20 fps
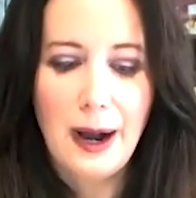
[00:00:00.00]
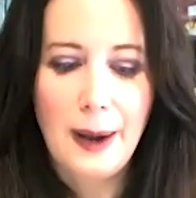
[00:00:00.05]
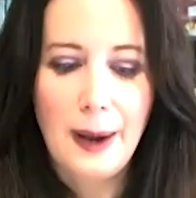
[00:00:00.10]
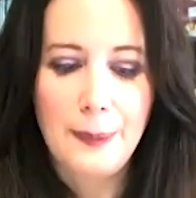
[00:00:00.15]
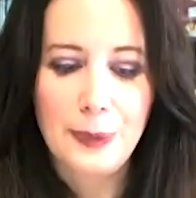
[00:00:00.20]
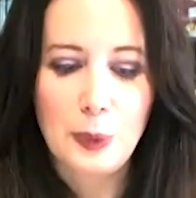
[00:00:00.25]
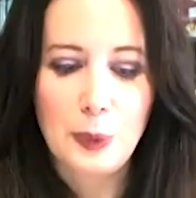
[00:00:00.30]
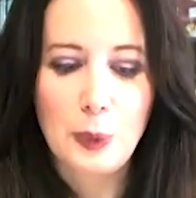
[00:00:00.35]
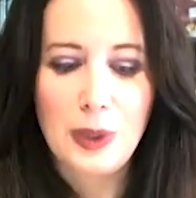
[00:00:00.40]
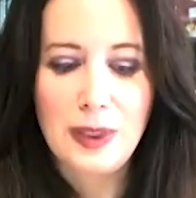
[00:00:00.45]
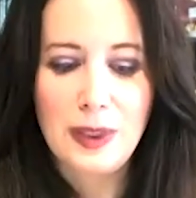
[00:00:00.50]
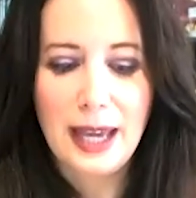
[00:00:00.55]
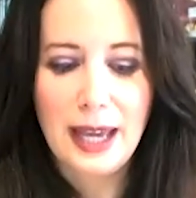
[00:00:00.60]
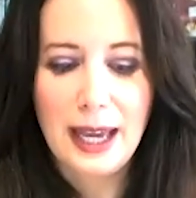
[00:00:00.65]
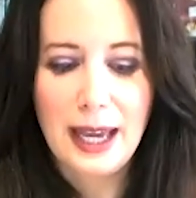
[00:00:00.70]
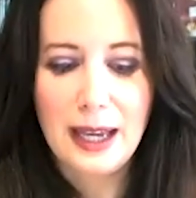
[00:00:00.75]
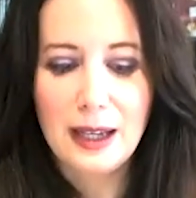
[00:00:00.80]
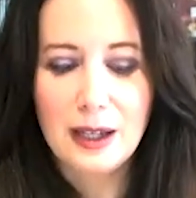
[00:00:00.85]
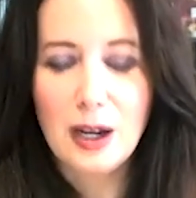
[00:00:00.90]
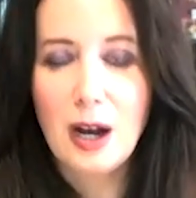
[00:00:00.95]
When
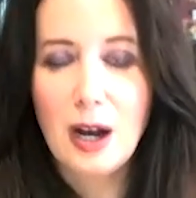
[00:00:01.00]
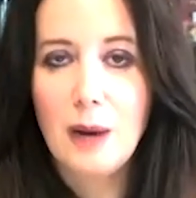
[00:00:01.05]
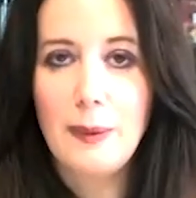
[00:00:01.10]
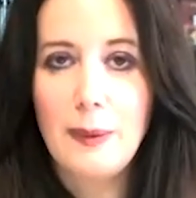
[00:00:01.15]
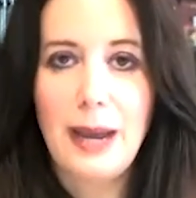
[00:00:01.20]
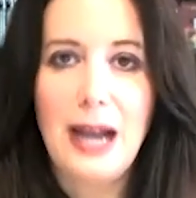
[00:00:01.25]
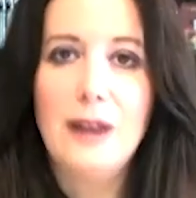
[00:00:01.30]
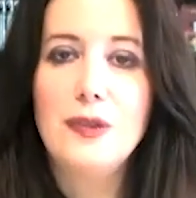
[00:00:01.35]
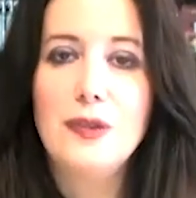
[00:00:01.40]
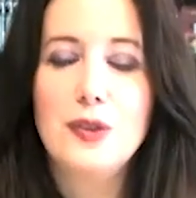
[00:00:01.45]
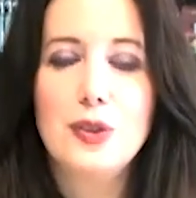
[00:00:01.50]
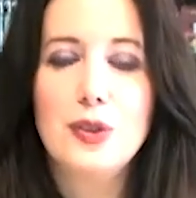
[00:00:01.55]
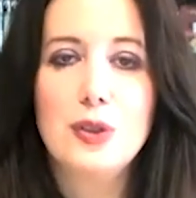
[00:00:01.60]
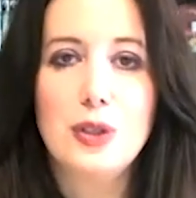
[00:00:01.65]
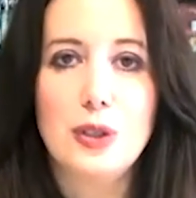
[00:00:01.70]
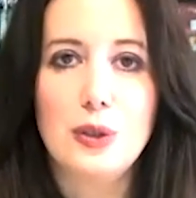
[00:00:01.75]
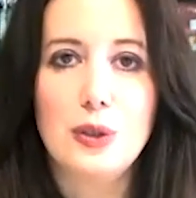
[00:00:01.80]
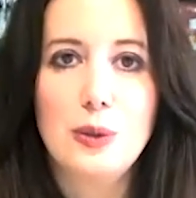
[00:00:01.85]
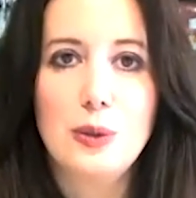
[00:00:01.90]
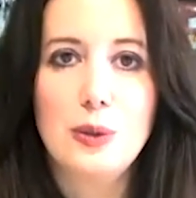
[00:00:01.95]
they come after
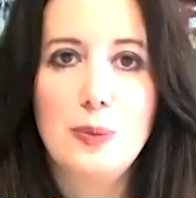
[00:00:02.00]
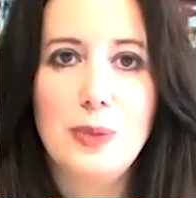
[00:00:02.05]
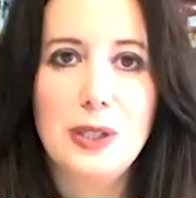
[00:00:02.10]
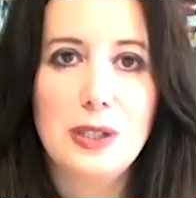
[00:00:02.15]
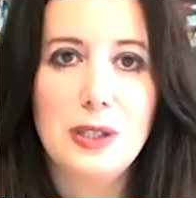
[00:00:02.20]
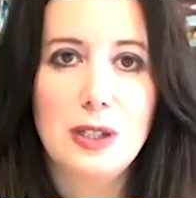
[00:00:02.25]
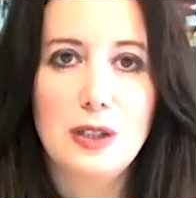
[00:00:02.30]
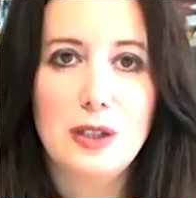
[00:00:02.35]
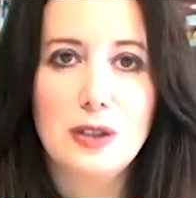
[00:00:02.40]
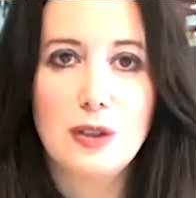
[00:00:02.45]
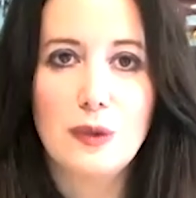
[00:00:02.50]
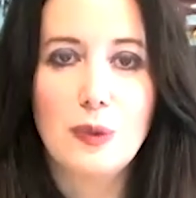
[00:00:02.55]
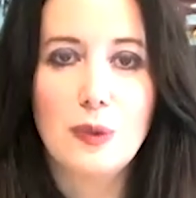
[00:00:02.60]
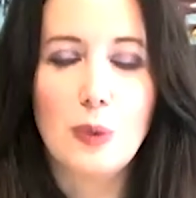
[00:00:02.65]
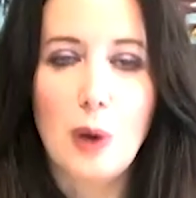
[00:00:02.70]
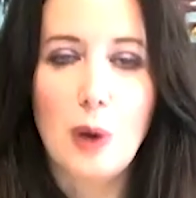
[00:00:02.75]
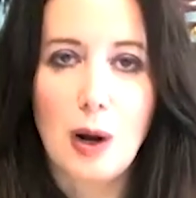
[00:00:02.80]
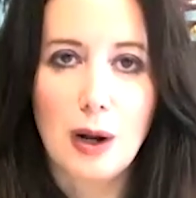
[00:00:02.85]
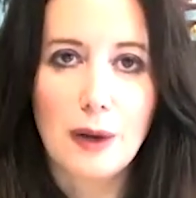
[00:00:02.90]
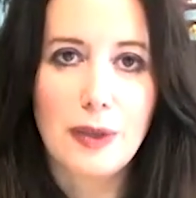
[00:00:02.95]
you because of
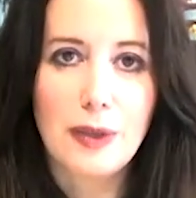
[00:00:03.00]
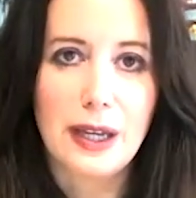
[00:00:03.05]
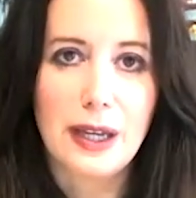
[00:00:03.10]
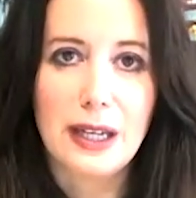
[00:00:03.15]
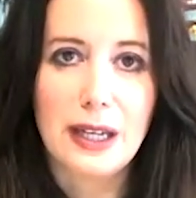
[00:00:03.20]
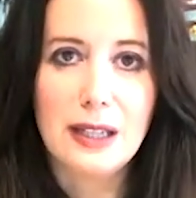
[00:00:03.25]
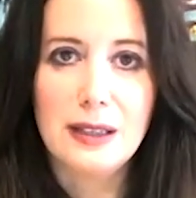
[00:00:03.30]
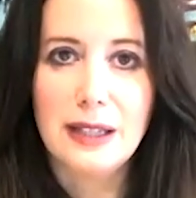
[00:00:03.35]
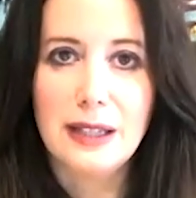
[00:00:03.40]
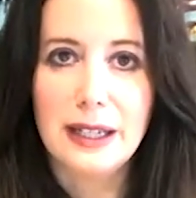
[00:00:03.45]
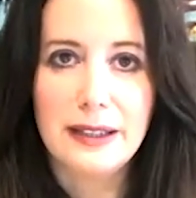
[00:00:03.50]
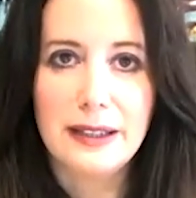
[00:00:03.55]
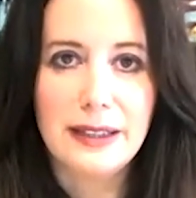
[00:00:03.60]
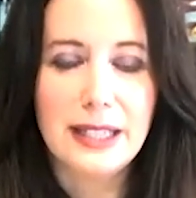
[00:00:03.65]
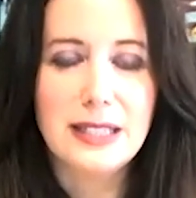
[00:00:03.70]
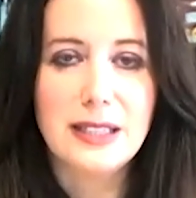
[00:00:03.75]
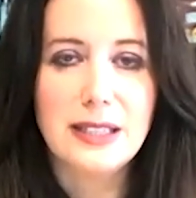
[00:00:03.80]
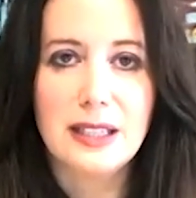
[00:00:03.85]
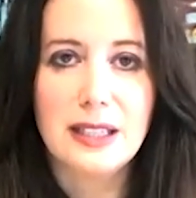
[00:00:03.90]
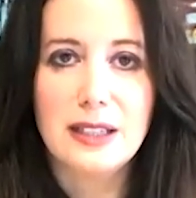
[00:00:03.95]
wrongthink, like
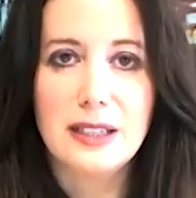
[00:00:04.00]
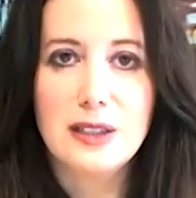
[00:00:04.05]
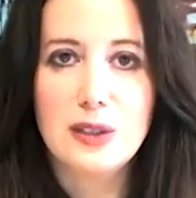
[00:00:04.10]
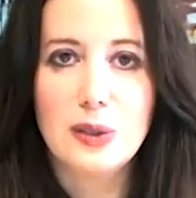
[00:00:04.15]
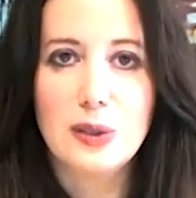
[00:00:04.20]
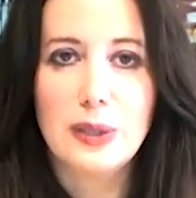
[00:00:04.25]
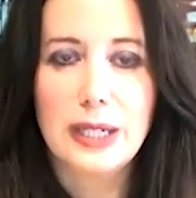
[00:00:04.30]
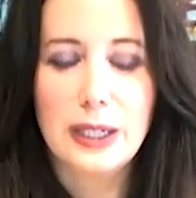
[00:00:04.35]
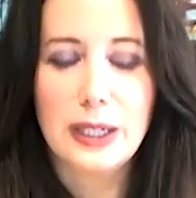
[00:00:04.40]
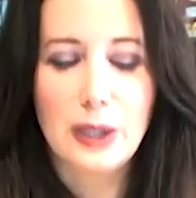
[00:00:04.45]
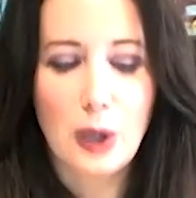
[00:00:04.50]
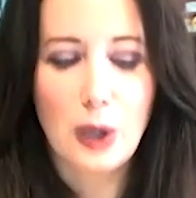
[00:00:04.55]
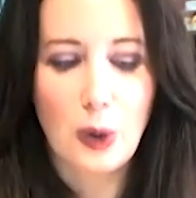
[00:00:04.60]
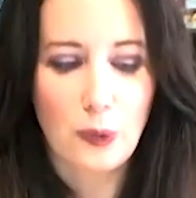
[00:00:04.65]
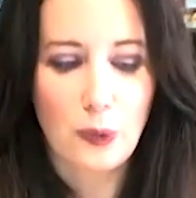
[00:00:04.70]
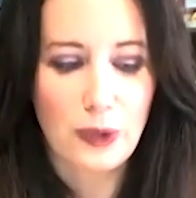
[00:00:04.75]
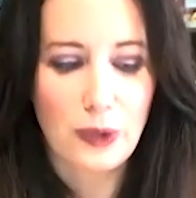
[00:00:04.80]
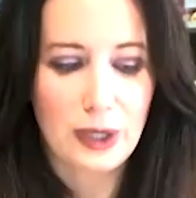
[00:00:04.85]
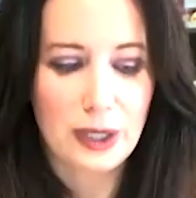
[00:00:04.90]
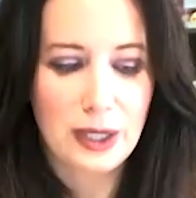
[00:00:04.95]
they did during
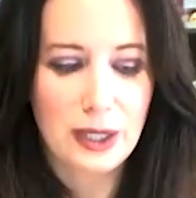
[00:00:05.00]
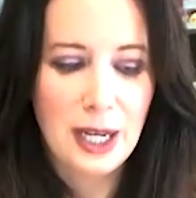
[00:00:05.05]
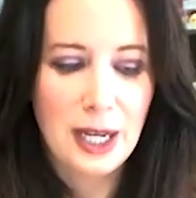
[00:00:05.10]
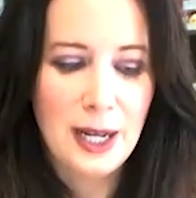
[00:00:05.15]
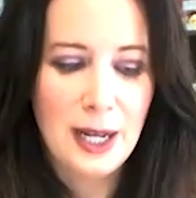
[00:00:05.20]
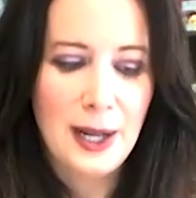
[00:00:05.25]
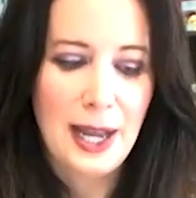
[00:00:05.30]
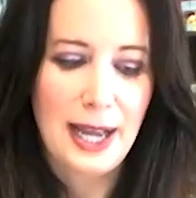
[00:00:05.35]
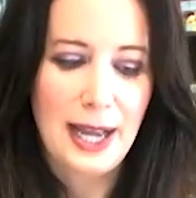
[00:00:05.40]
COVID,